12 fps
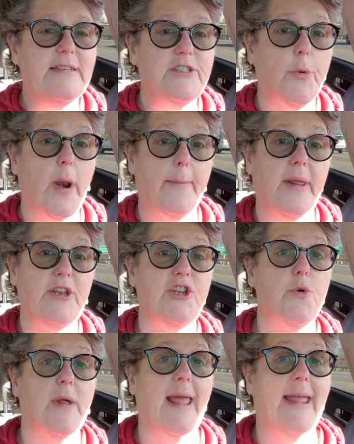So what I'm going to
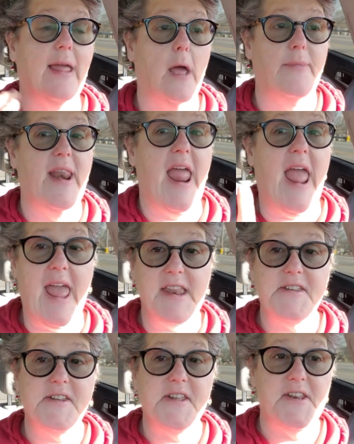do, and I'm going to
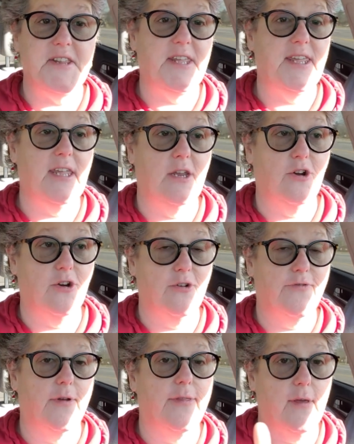end it here
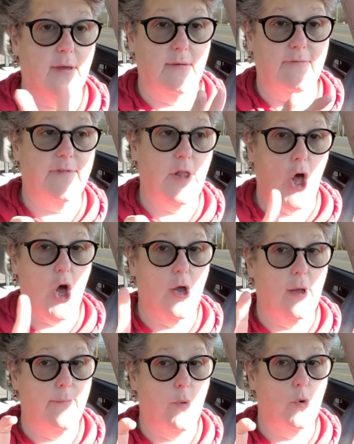for the vlog
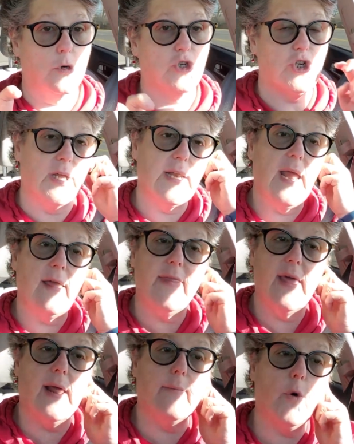portion, and
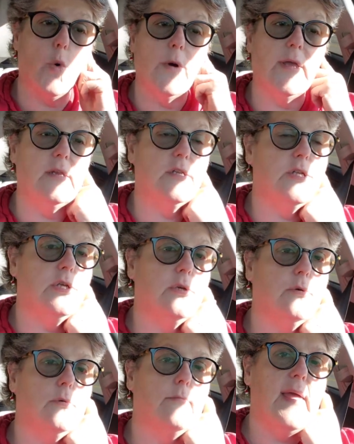then I'm going
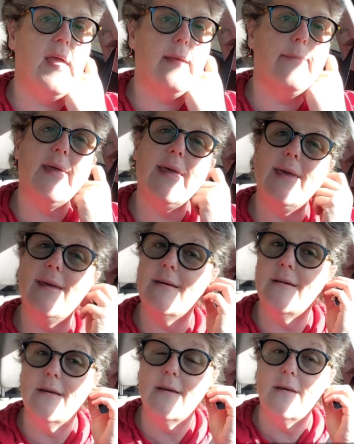to maybe
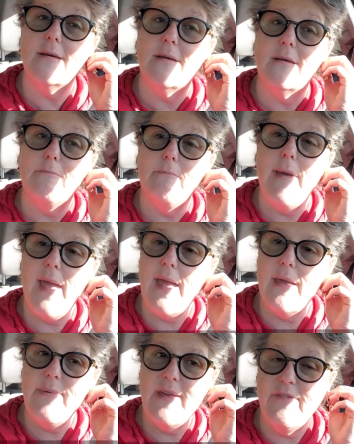
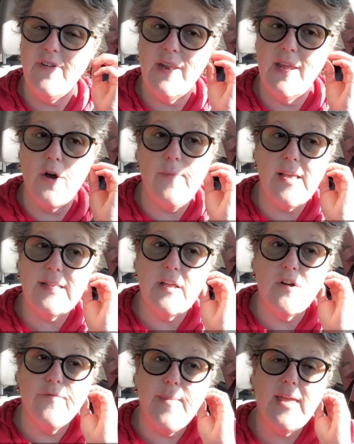video
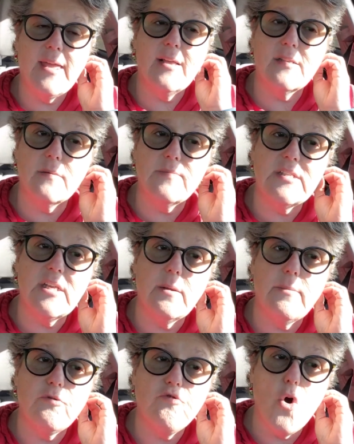myself making some
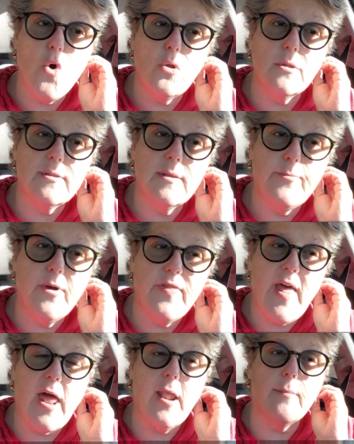cinnamon rolls and
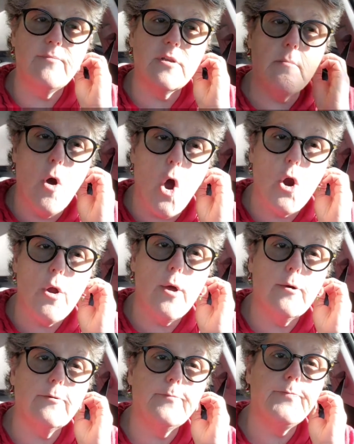put that up
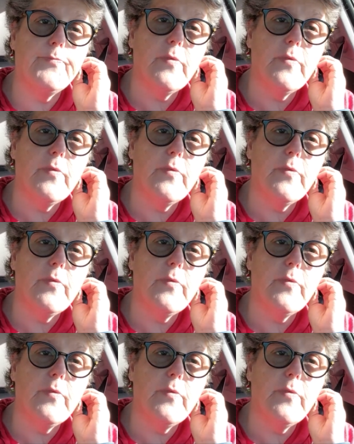tomorrow.